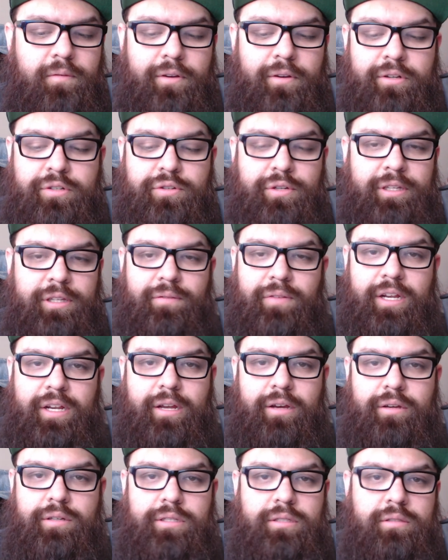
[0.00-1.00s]
enjoying the
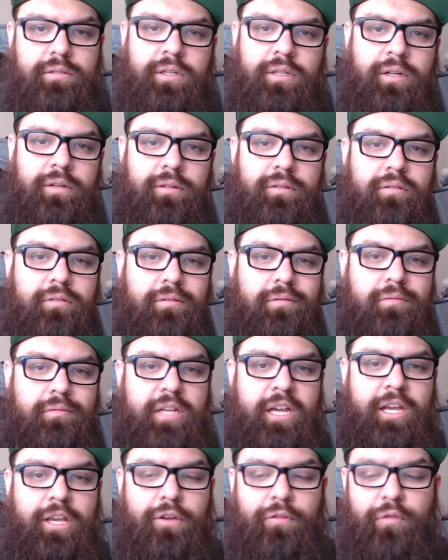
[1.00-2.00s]
videos, you know,
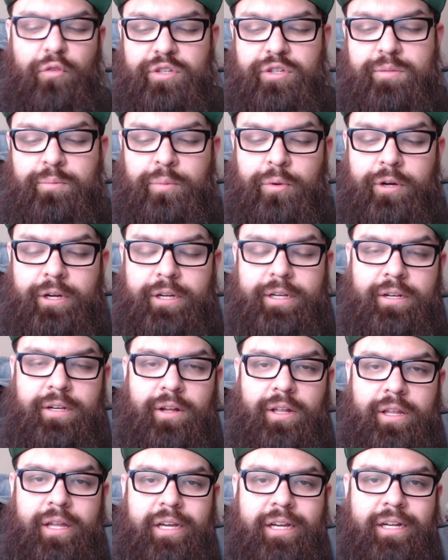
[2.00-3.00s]
thank you for support and
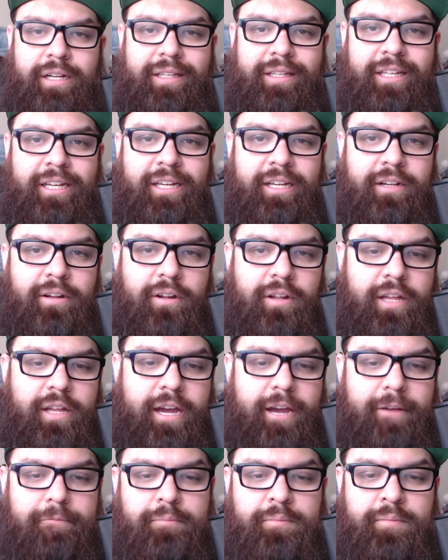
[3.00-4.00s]
all that kind of thing and all
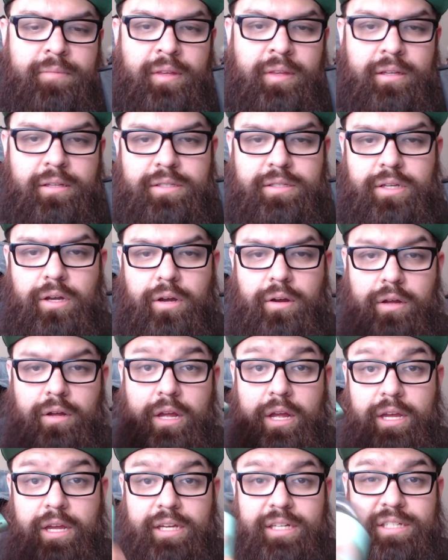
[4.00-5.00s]
that. So
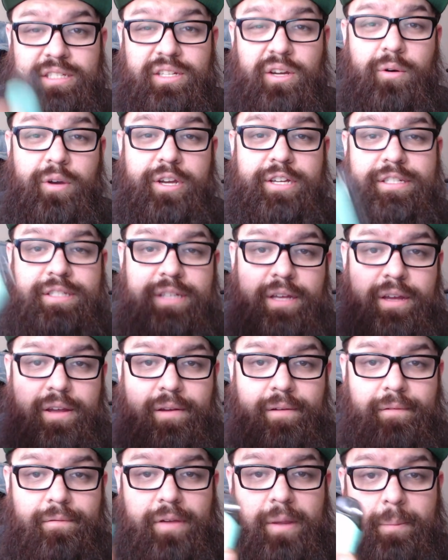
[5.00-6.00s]
as always,
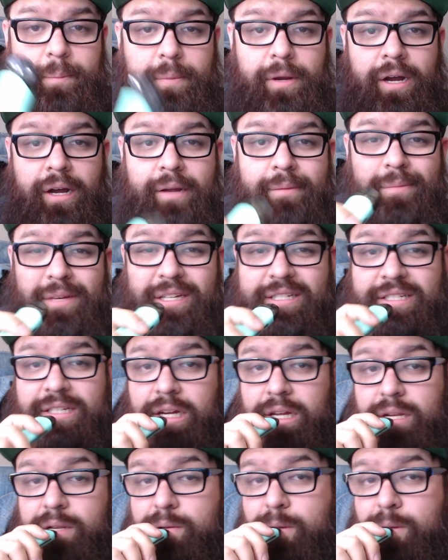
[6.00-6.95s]
vape on, mix on.